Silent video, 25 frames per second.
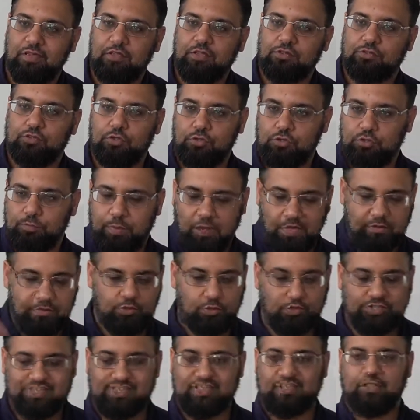So, parent,
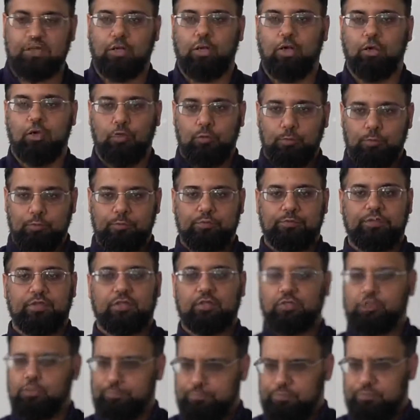you're sitting at home.
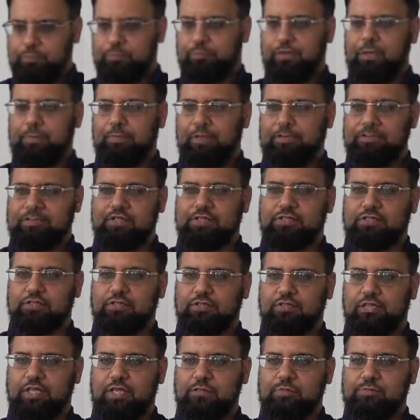You play
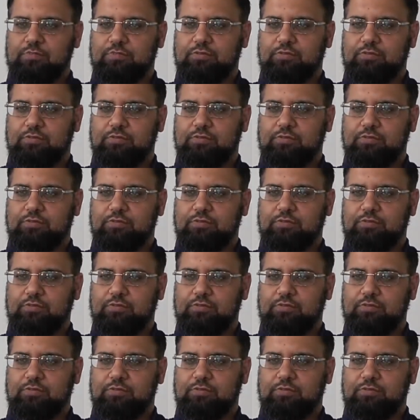PlayStation games.